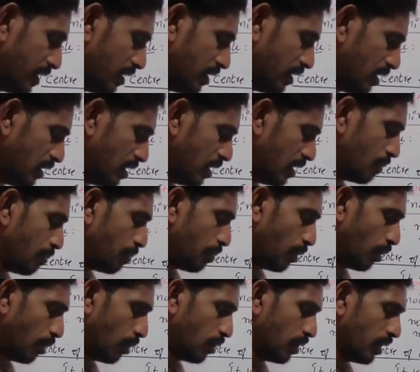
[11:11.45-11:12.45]
and
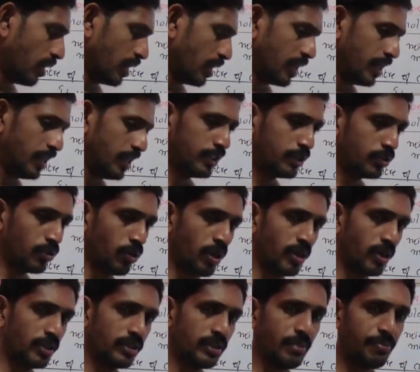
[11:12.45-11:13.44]
pole is
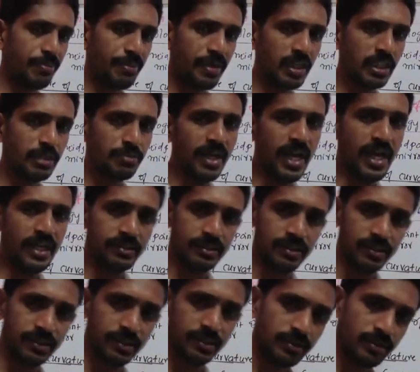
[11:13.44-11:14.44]
called as a principal
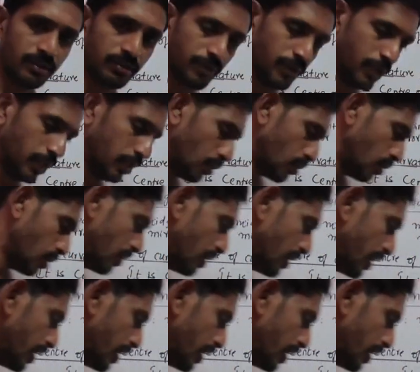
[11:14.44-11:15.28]
axis. So we need to note down